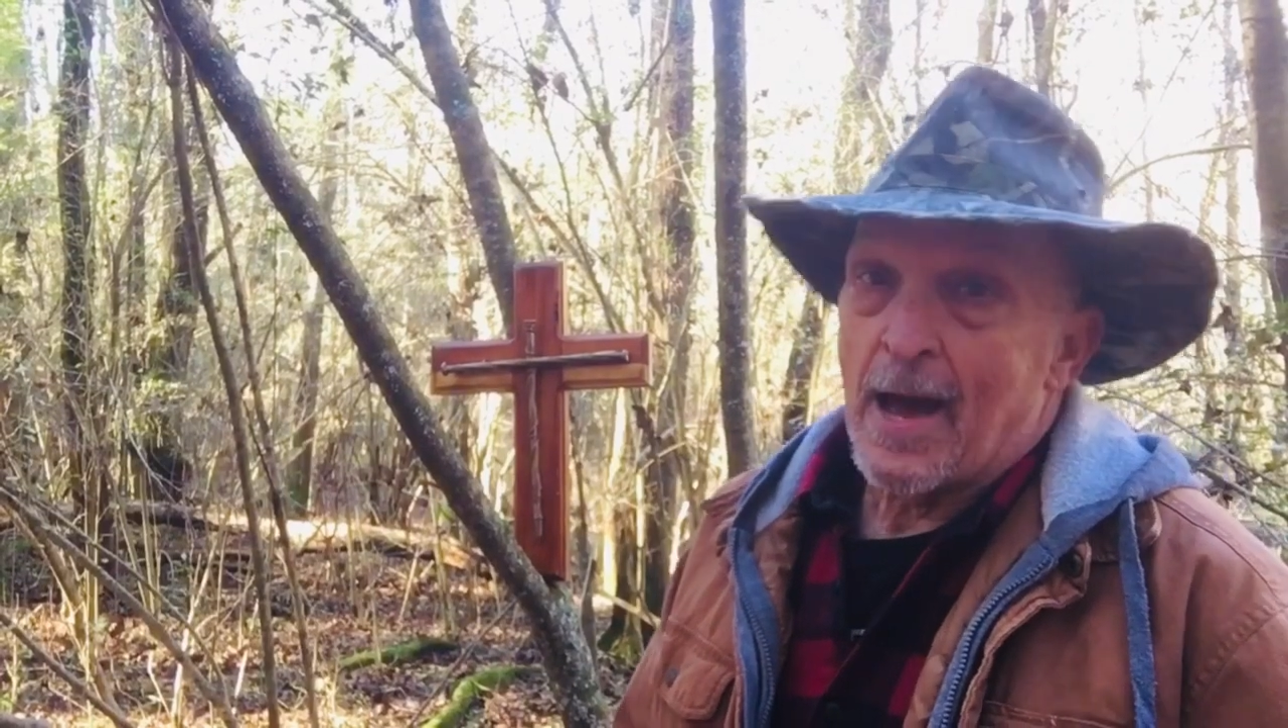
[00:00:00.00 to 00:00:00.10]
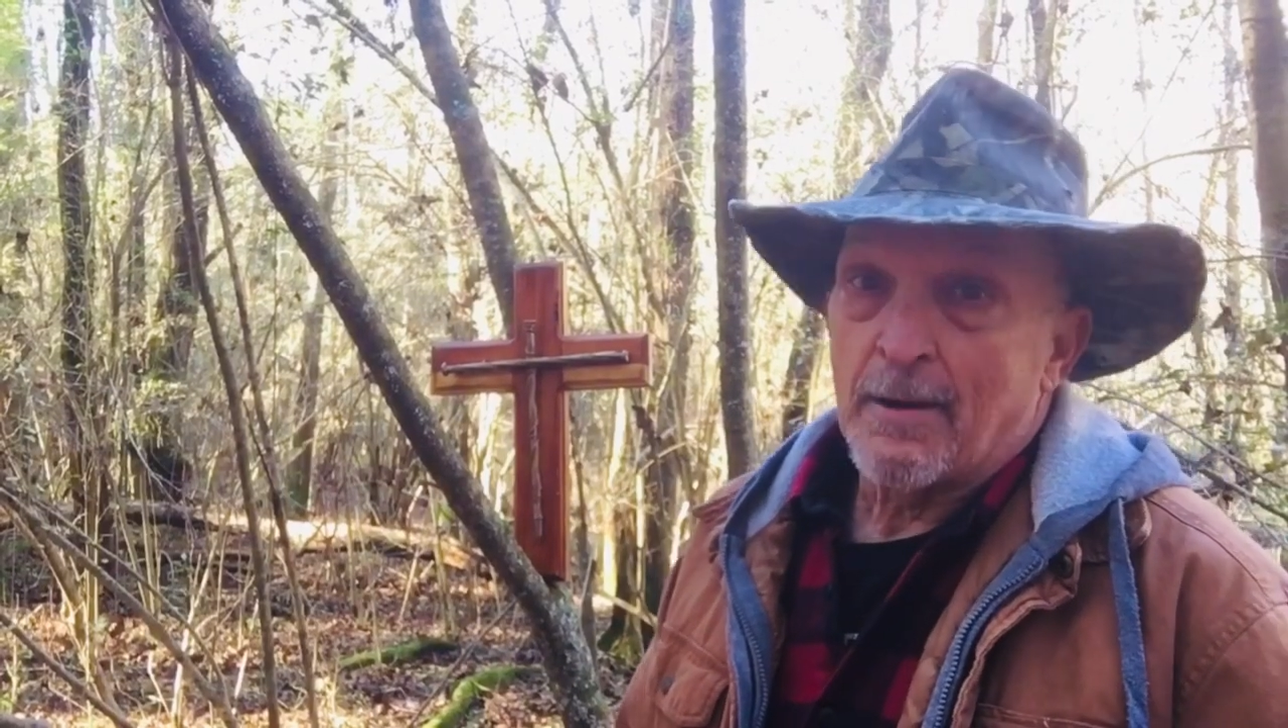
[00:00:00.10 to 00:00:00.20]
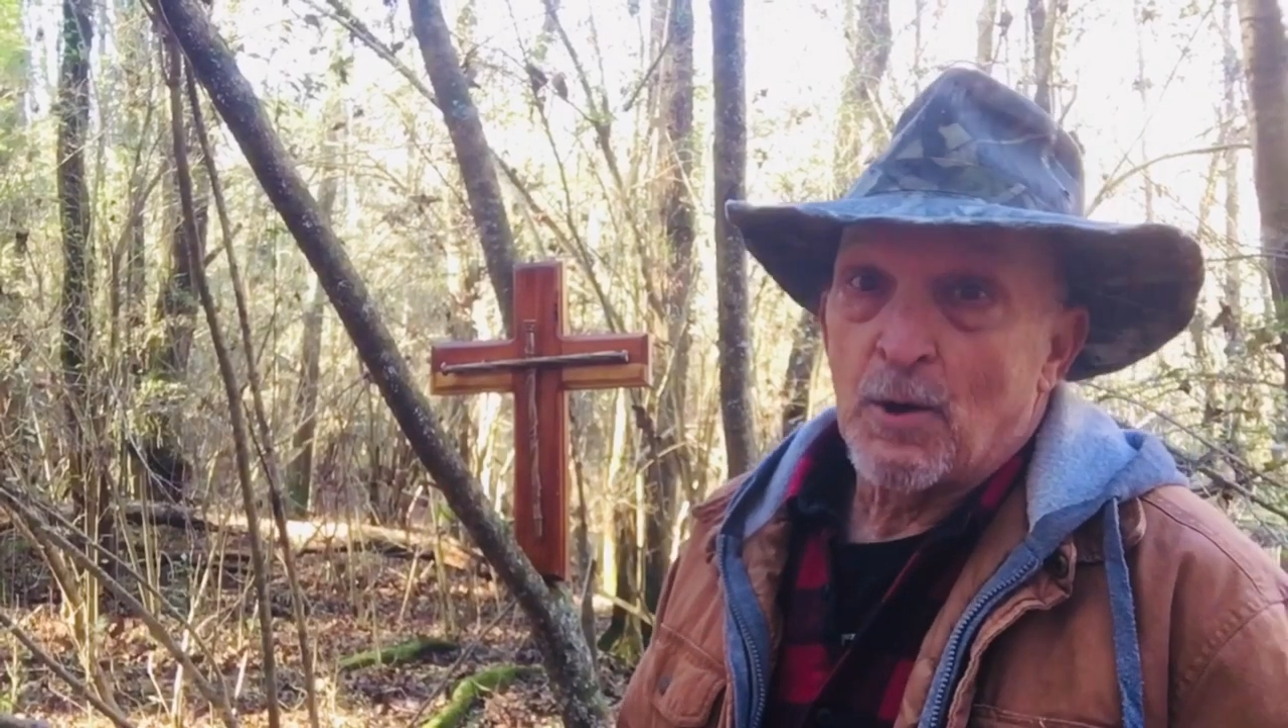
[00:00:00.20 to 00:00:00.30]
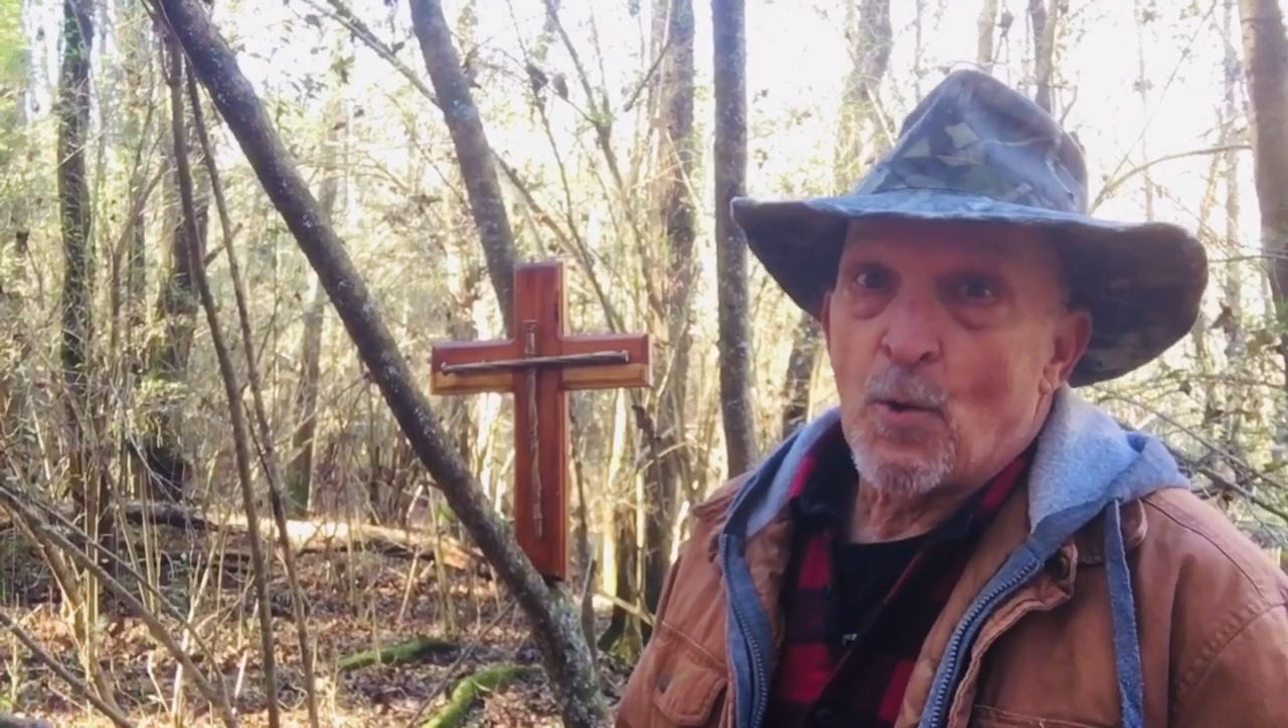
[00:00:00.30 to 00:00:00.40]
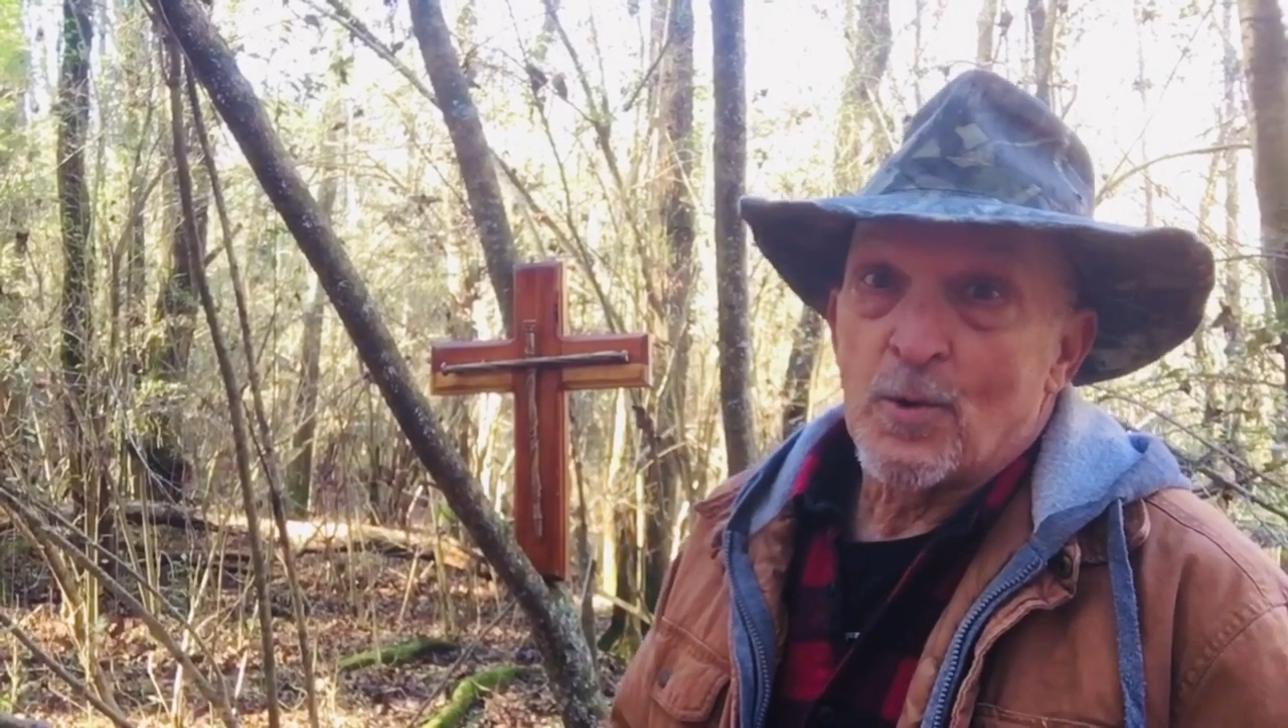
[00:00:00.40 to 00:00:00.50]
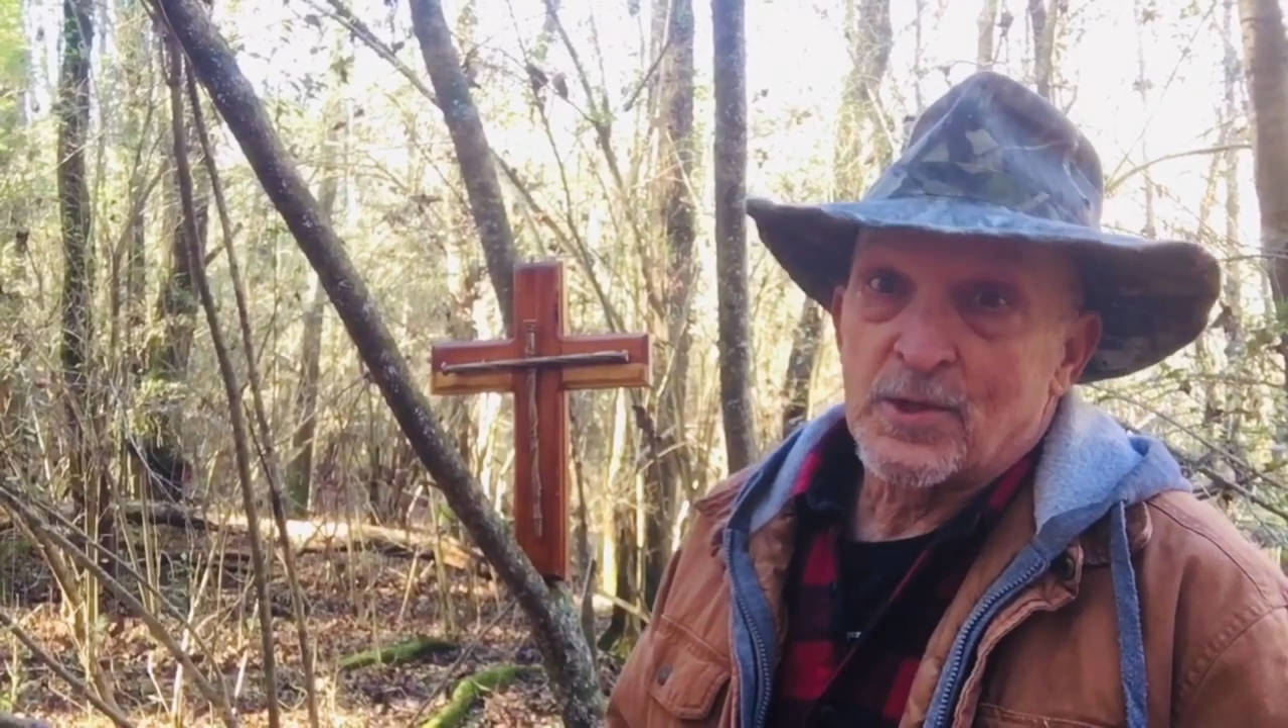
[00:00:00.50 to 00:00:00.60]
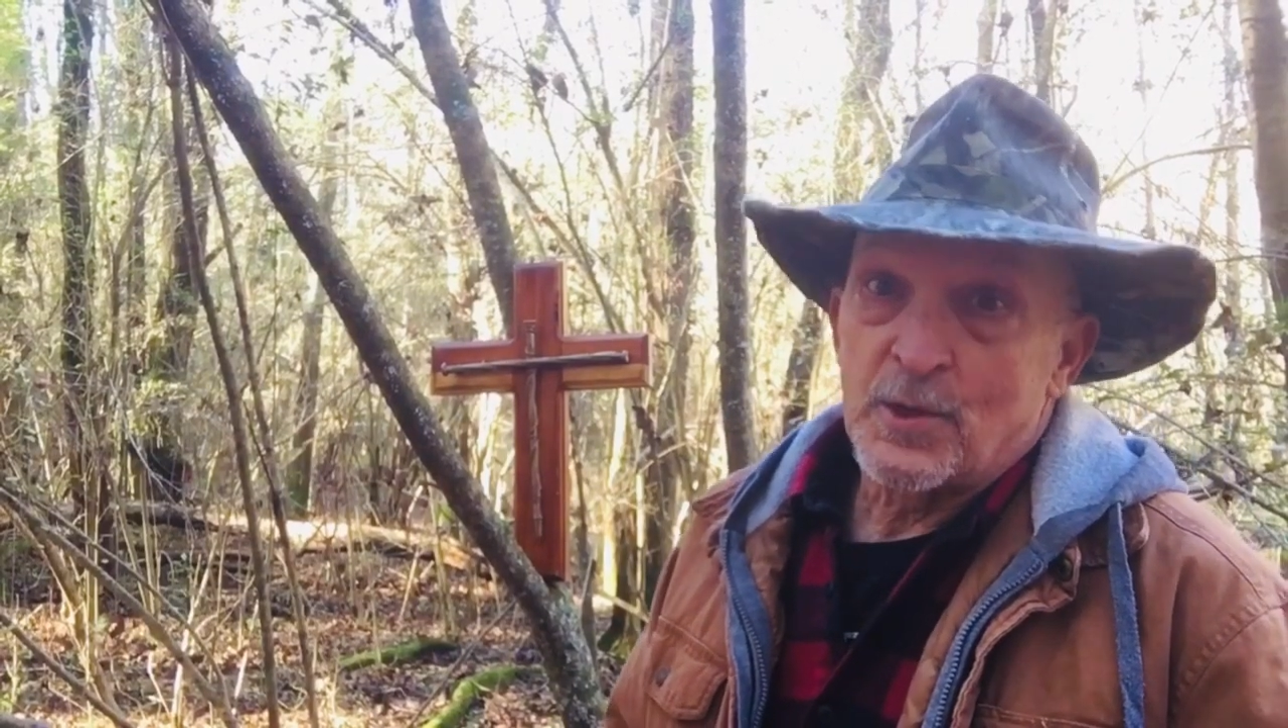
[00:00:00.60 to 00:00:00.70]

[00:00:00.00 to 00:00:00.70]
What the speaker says: Outdoors